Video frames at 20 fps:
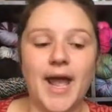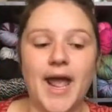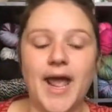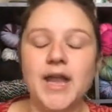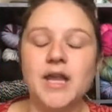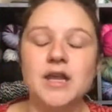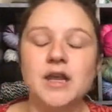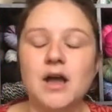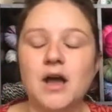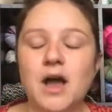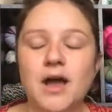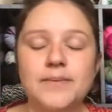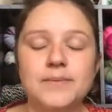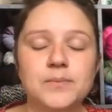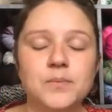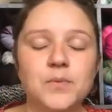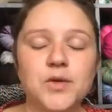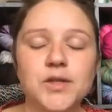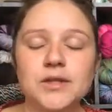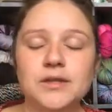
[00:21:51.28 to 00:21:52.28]
And
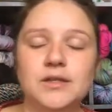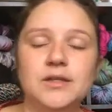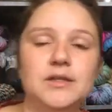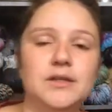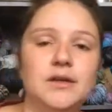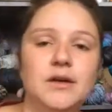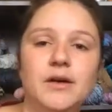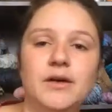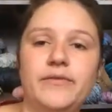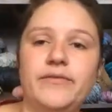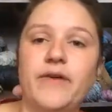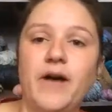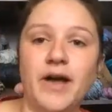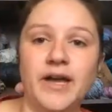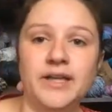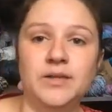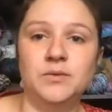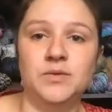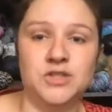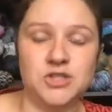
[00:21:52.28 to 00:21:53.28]
I'm really
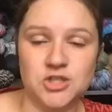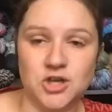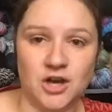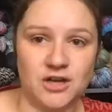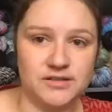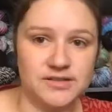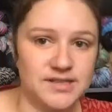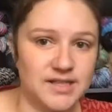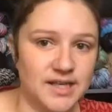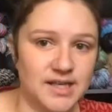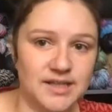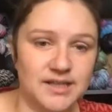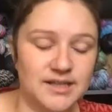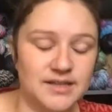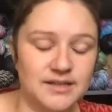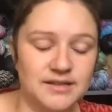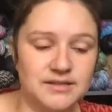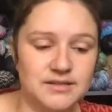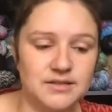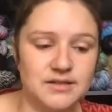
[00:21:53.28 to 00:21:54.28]
fine with shots. Like,
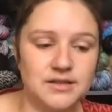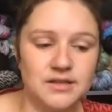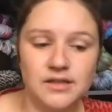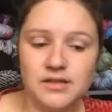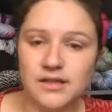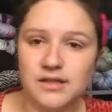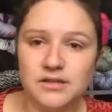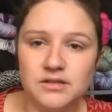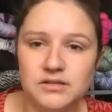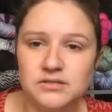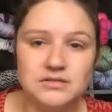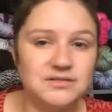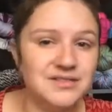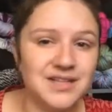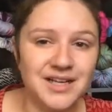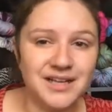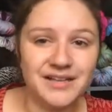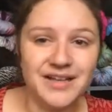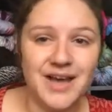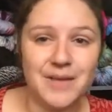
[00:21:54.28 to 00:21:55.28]
the needle,
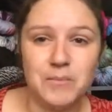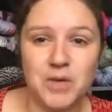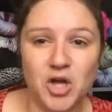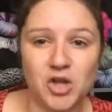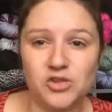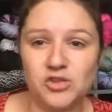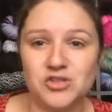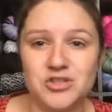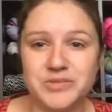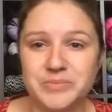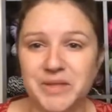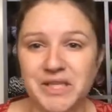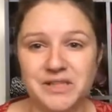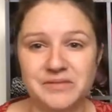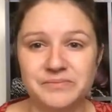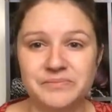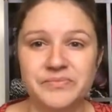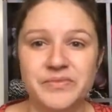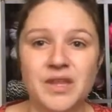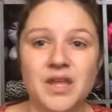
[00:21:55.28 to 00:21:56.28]
none of that bothers me.
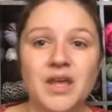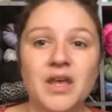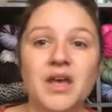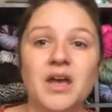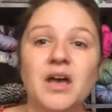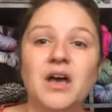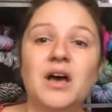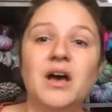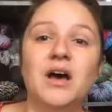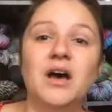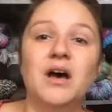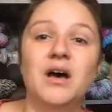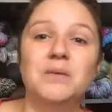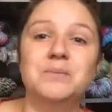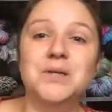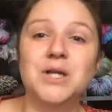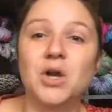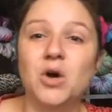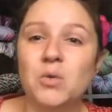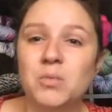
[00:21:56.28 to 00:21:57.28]

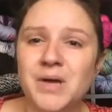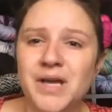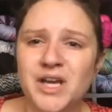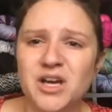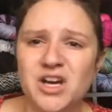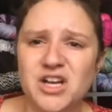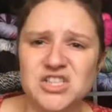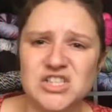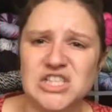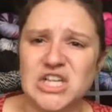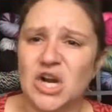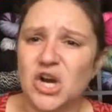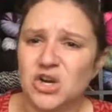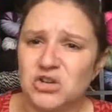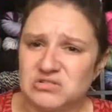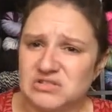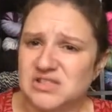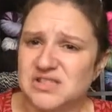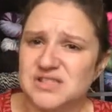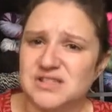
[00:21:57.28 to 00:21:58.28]
But oh my gosh, it
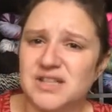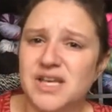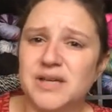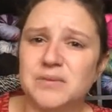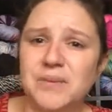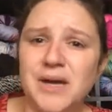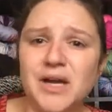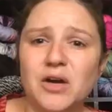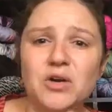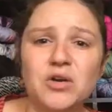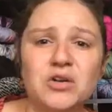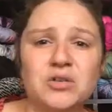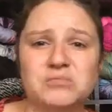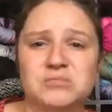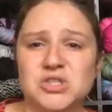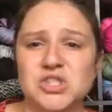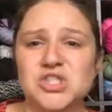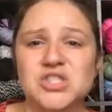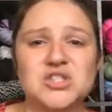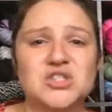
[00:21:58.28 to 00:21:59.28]
hurts. Like, my arm
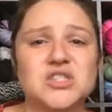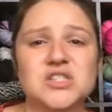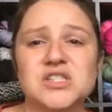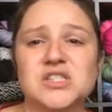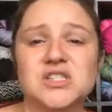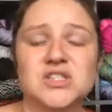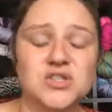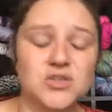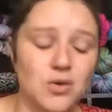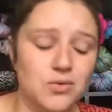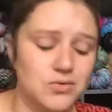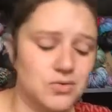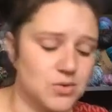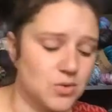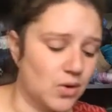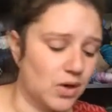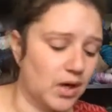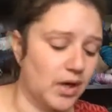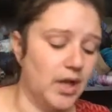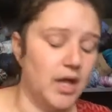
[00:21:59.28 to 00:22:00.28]
just is so
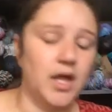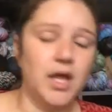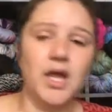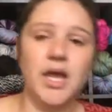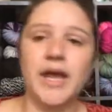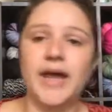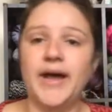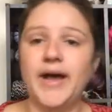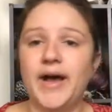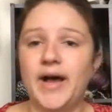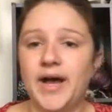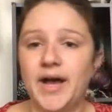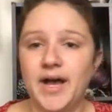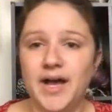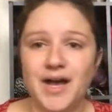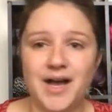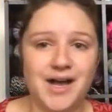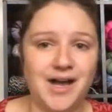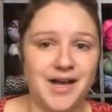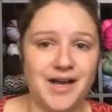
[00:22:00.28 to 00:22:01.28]
sore.
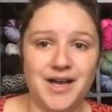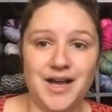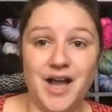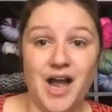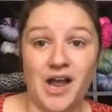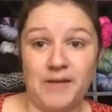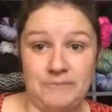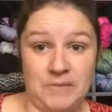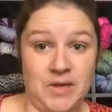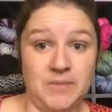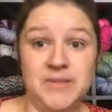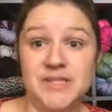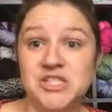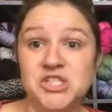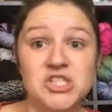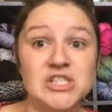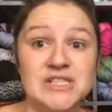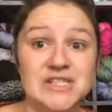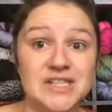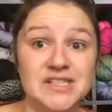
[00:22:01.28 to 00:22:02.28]
Maybe
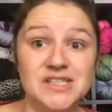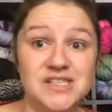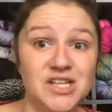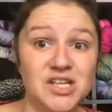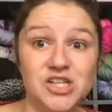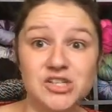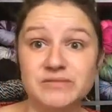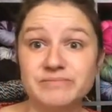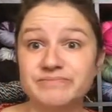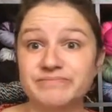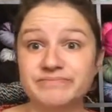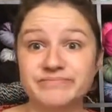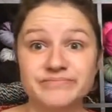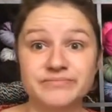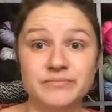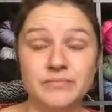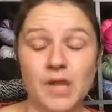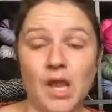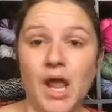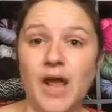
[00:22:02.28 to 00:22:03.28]
it's just this year.
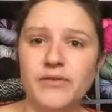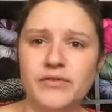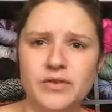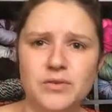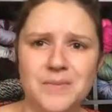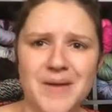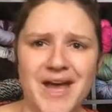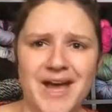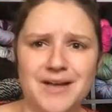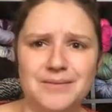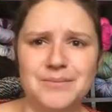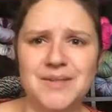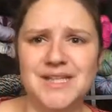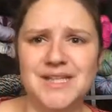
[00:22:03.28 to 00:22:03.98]
I feel bad